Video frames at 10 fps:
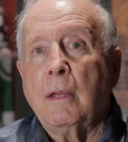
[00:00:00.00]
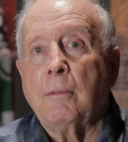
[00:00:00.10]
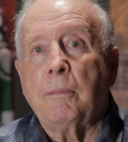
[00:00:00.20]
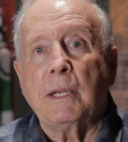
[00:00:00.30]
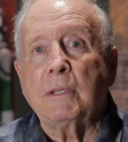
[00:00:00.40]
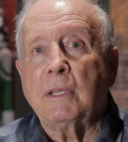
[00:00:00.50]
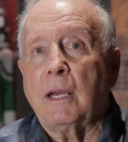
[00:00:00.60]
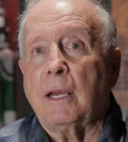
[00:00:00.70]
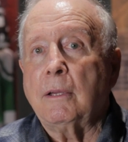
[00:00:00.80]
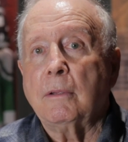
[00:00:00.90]

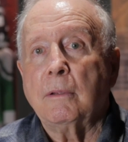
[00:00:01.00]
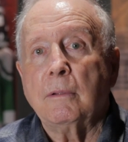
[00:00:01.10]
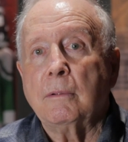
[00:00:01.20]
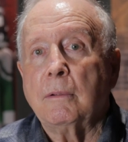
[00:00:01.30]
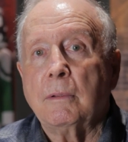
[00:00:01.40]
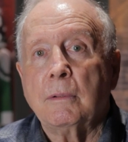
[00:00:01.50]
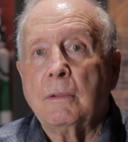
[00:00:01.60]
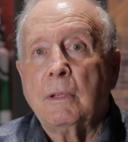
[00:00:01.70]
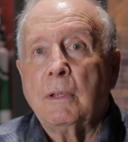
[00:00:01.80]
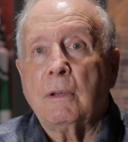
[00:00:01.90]
But
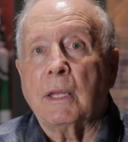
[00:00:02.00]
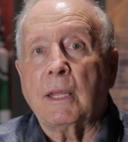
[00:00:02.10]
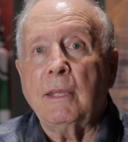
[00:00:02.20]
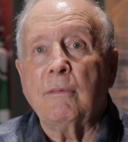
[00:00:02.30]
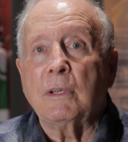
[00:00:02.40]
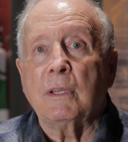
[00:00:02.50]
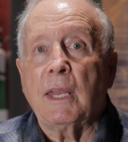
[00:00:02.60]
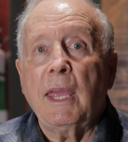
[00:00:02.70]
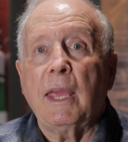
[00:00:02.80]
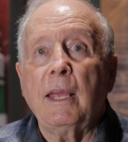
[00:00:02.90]
like even
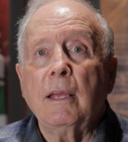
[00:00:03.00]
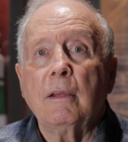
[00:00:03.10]
today,